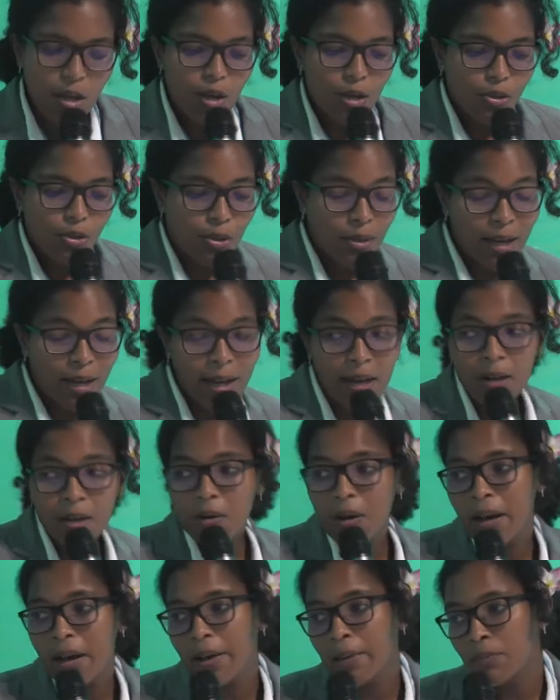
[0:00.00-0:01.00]
So
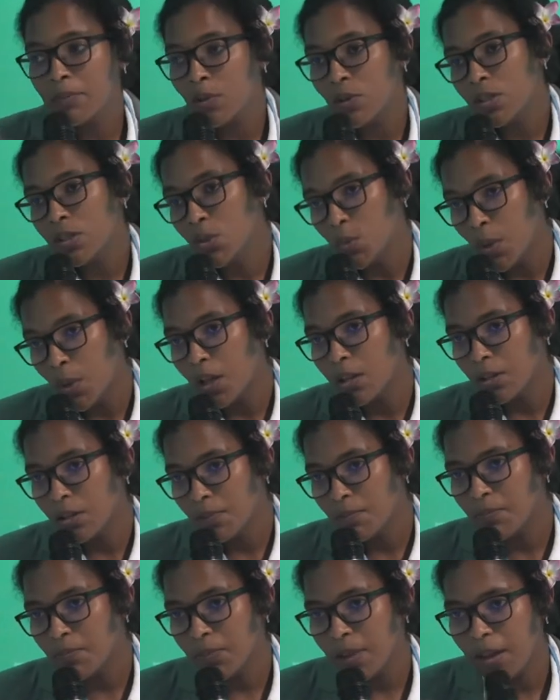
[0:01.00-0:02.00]
now I'm going to
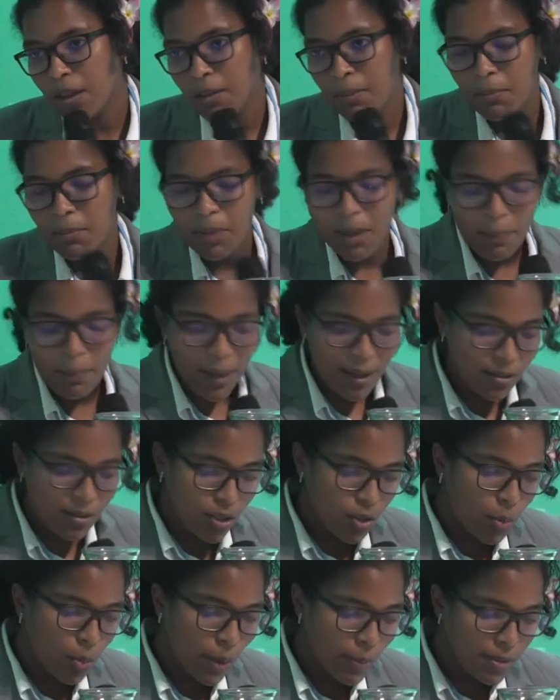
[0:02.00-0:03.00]
welcome
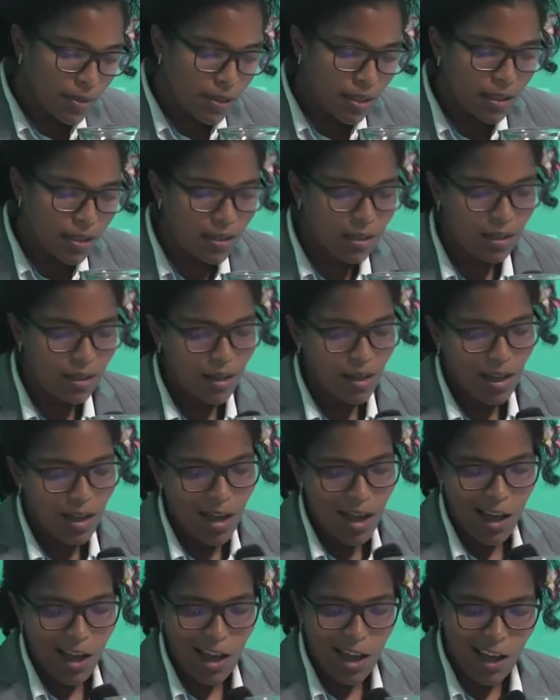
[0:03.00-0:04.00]
Ambassador Webson,
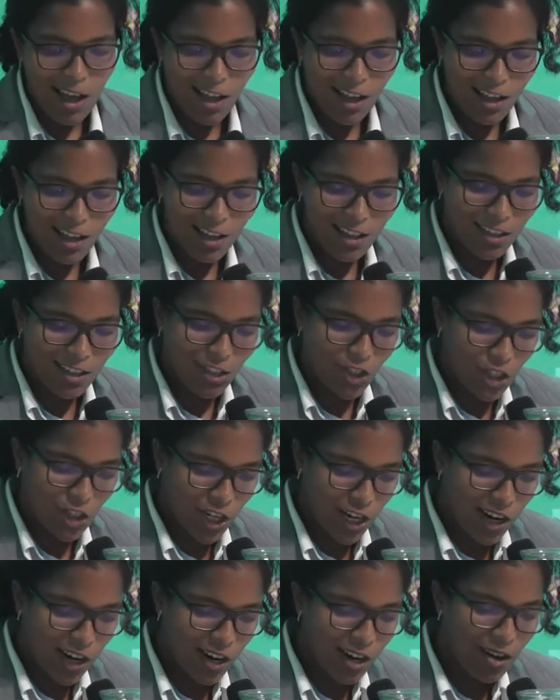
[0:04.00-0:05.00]
the
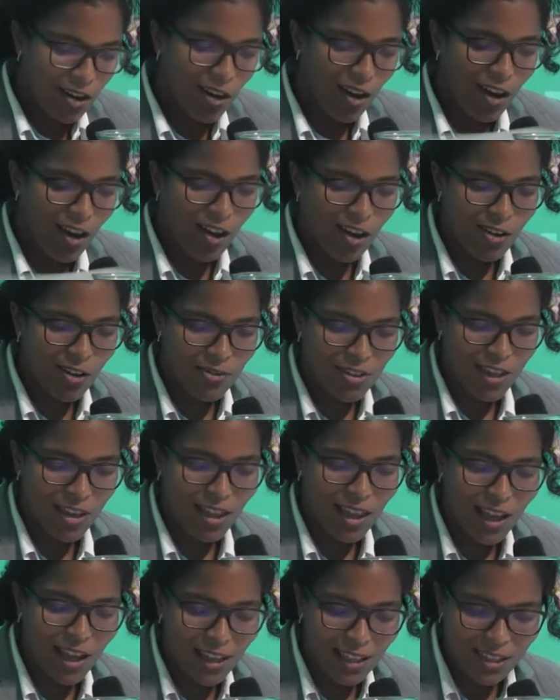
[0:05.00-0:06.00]
chair of the
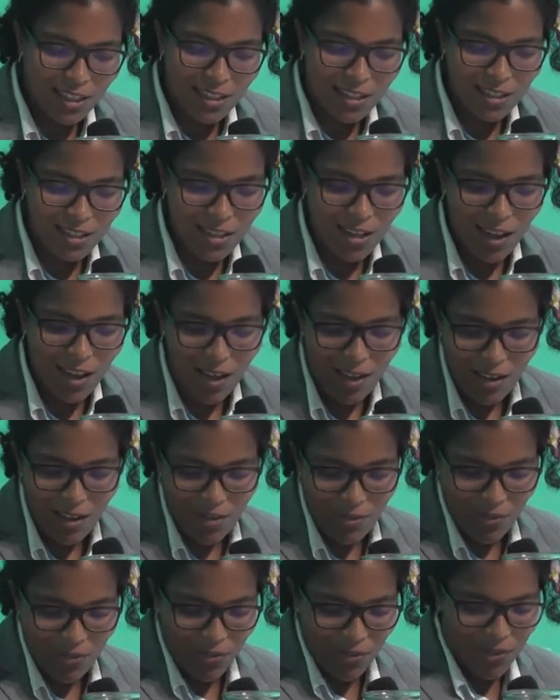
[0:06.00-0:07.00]
Alliance
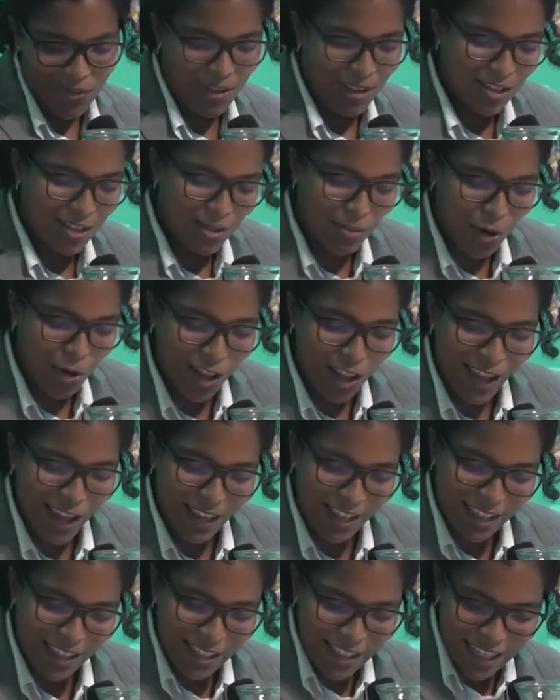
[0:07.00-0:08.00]
of Small
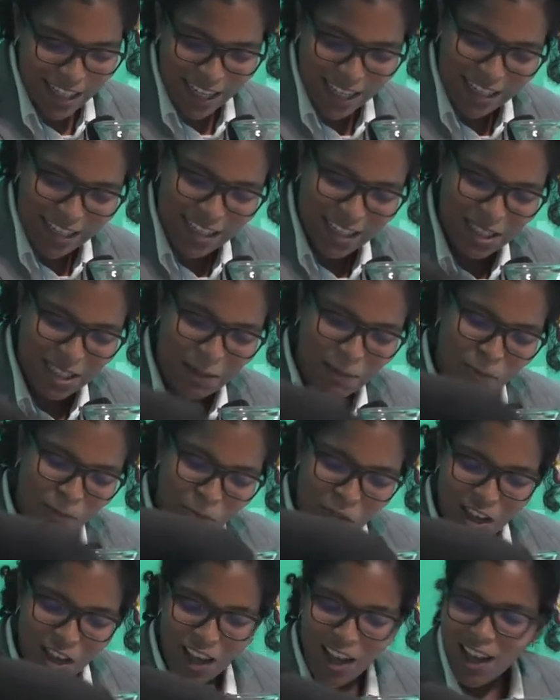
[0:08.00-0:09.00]
Island States.
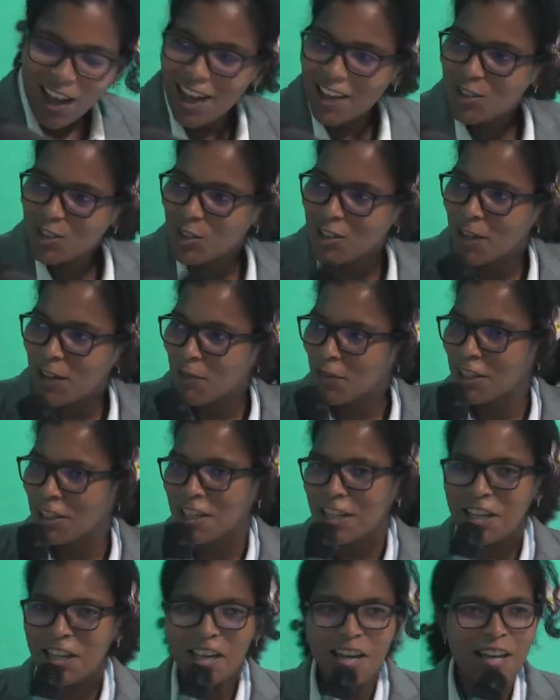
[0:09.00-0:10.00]
So
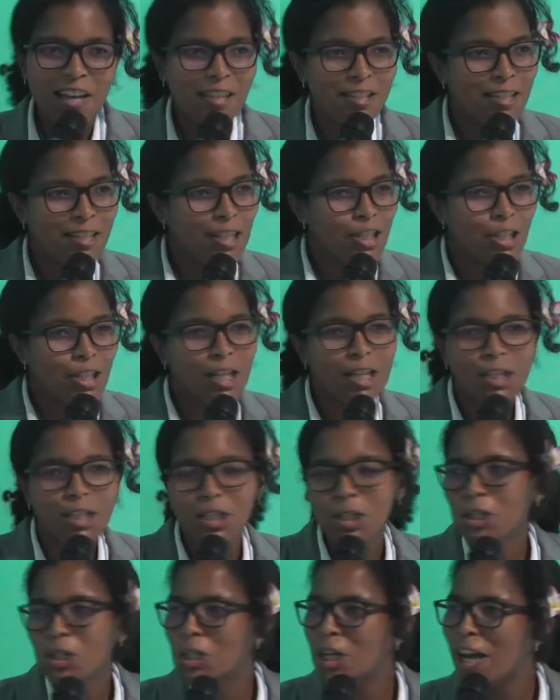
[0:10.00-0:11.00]
definitely
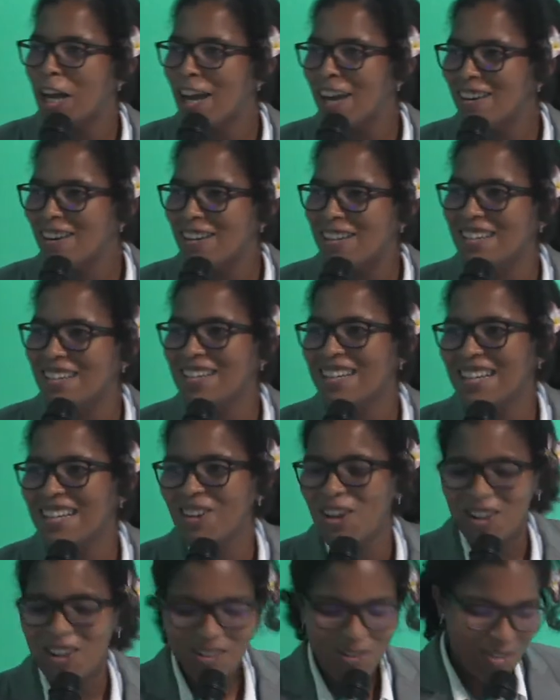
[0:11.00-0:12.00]
Seychelles' chair in
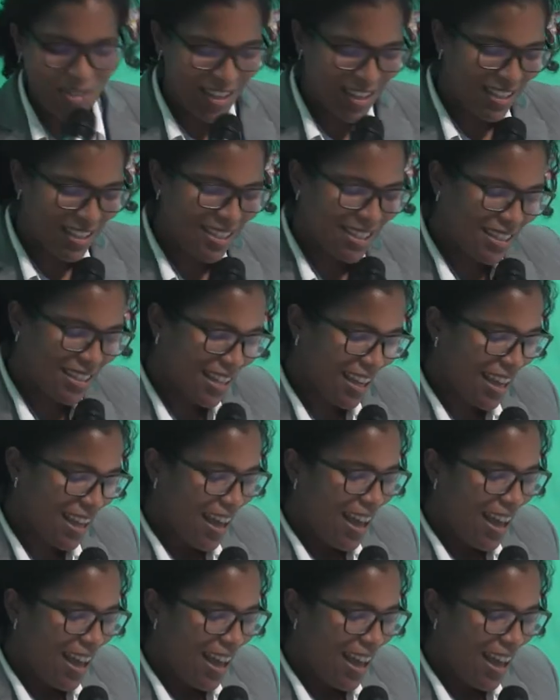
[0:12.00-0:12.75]
all of this.